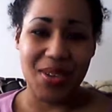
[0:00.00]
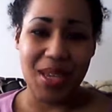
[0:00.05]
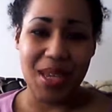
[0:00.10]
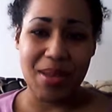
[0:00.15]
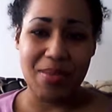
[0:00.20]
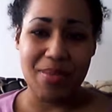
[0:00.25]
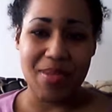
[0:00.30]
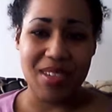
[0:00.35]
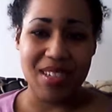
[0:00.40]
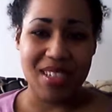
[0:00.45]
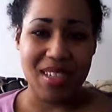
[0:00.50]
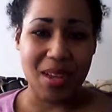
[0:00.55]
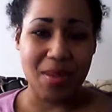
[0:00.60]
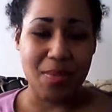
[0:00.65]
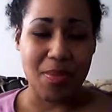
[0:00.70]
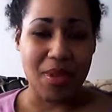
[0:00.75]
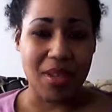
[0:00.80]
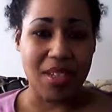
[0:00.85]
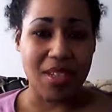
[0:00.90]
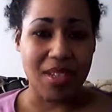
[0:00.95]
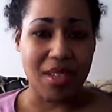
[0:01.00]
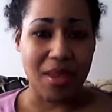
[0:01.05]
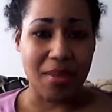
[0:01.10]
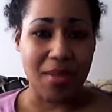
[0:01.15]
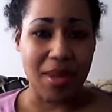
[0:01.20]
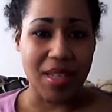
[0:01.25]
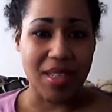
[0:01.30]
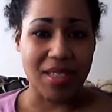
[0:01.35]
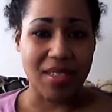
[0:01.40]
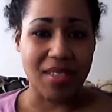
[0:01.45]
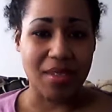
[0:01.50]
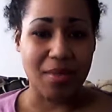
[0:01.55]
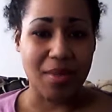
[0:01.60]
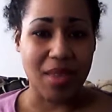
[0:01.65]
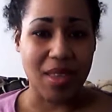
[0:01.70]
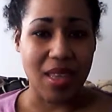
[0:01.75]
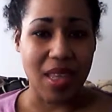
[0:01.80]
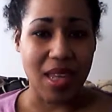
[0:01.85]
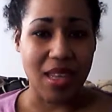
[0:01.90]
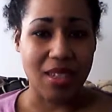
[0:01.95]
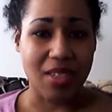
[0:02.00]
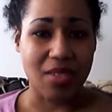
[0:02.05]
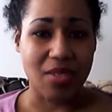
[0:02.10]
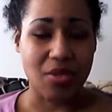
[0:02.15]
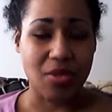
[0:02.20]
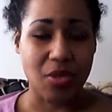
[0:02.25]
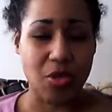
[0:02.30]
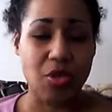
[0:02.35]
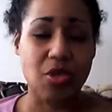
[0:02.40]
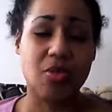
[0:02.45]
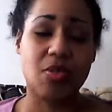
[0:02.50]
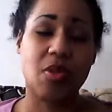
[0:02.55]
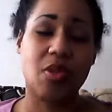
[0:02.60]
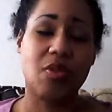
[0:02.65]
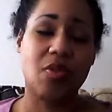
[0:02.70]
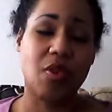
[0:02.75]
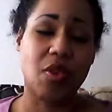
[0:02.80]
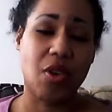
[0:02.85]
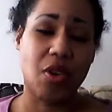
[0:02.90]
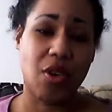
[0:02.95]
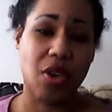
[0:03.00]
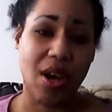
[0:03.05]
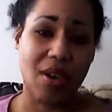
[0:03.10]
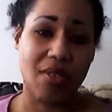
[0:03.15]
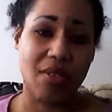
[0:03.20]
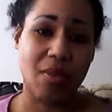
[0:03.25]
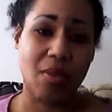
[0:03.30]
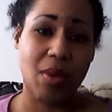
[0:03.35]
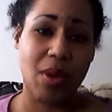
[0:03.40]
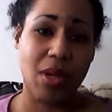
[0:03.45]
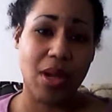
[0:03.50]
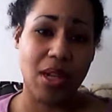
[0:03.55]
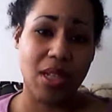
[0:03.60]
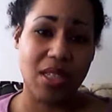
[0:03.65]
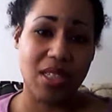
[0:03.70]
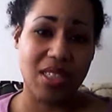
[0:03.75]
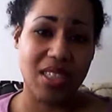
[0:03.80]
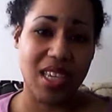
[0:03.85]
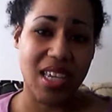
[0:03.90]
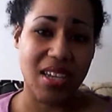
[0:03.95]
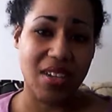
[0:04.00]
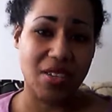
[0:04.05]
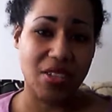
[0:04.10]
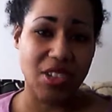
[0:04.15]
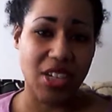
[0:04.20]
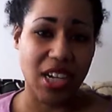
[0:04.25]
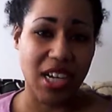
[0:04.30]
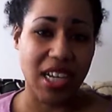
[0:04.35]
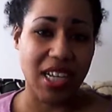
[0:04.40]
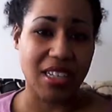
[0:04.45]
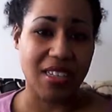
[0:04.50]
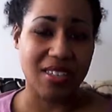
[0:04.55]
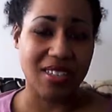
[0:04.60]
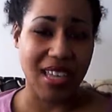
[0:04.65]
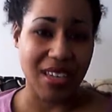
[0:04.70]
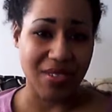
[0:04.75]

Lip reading: keep this up and make this something that's useful for everyone on this ketogenic